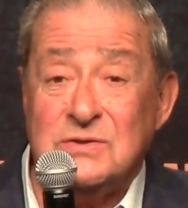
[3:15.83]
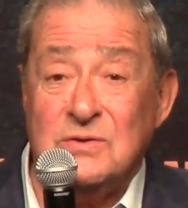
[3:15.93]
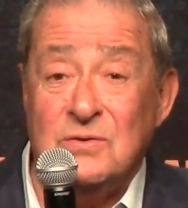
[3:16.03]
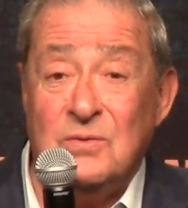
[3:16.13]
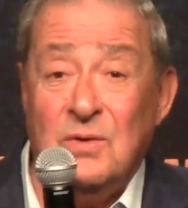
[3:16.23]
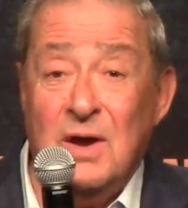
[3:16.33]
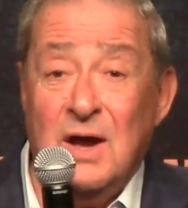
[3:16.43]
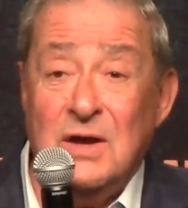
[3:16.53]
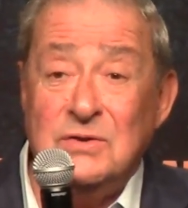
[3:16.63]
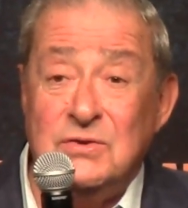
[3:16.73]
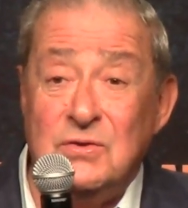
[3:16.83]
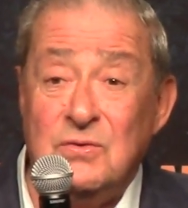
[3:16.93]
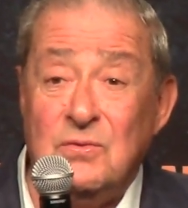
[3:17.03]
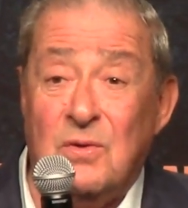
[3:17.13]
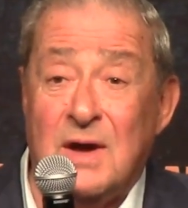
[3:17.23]
to
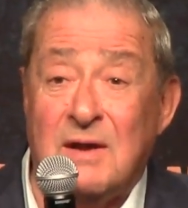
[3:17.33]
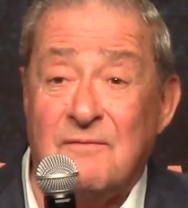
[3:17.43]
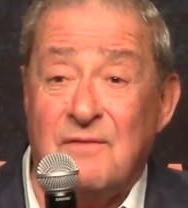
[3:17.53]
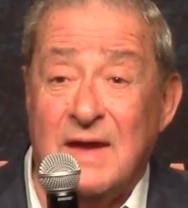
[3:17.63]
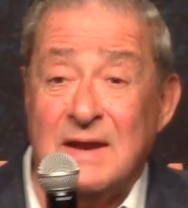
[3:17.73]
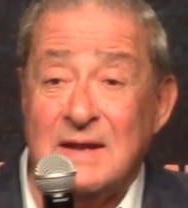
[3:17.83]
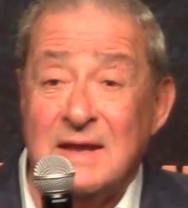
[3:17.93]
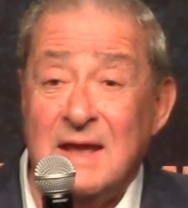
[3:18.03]
do an event